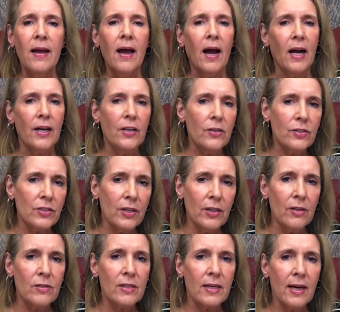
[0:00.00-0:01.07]
I used to
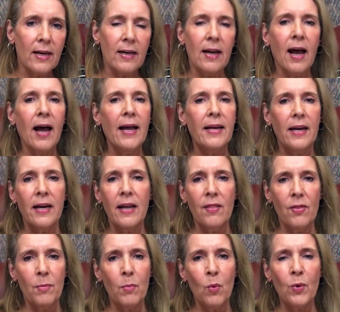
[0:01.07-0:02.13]
use it at night and in
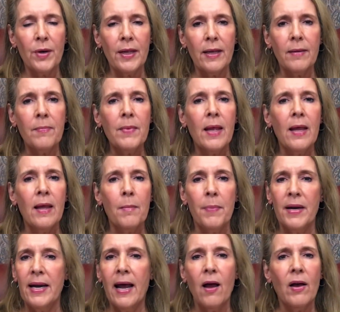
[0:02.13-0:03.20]
the morning,
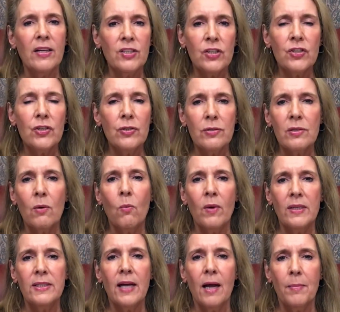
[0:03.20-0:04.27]
but now I just use it
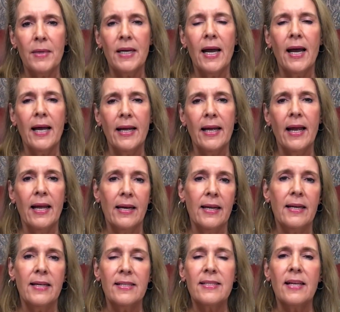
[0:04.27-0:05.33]
one time a day, and
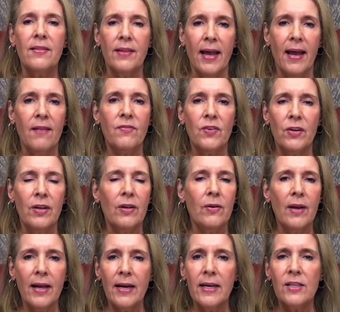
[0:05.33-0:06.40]
it is in the
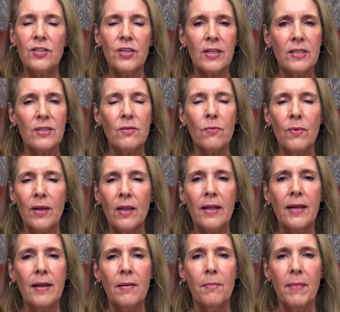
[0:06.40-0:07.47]
afternoon, and it just
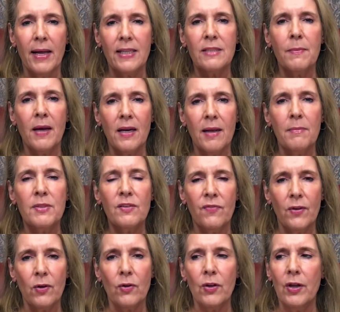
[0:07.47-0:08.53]
really makes my lips
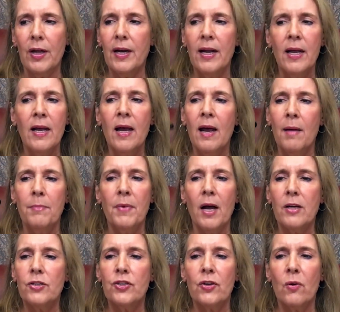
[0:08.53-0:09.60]
feel good. I'm
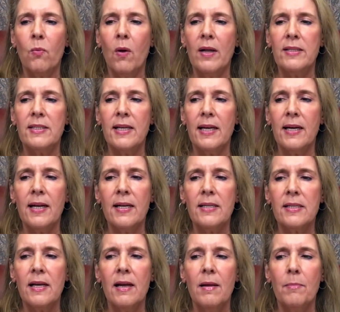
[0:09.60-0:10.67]
not sure what's in
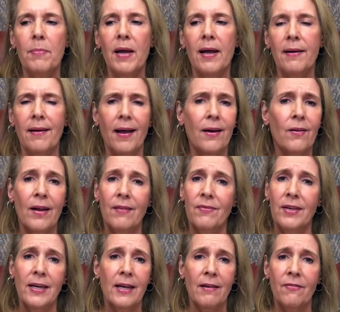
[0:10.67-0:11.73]
it, but I don't have
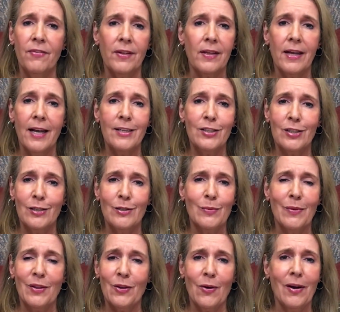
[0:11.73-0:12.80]
any affiliation
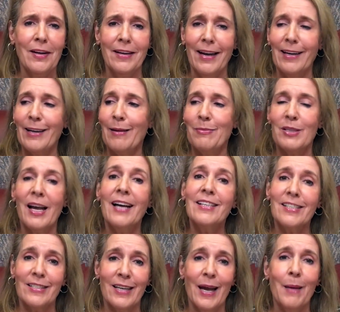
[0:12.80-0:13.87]
with Grande Lips. I
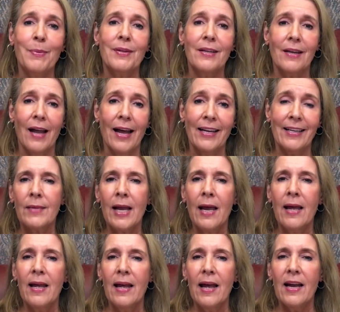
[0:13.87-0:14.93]
just happen to like it.
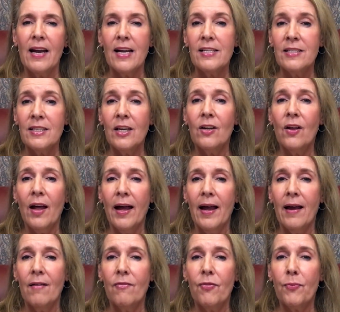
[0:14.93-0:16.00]
And I still
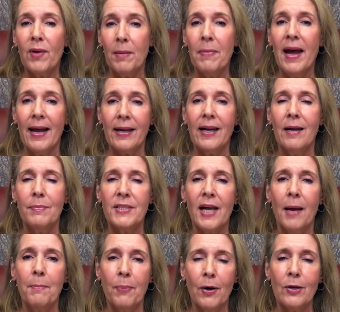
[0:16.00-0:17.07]
have 3 backups
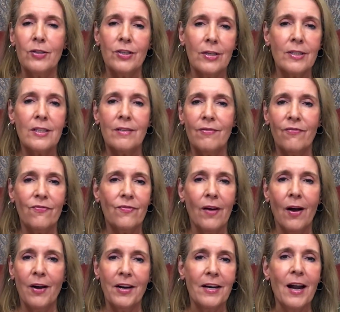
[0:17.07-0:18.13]
I purchased
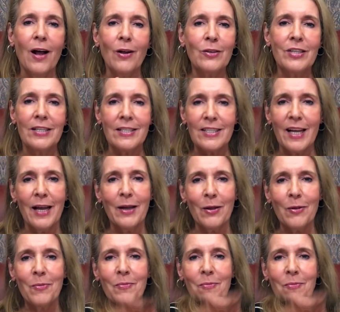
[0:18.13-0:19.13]
on an Ulta sale.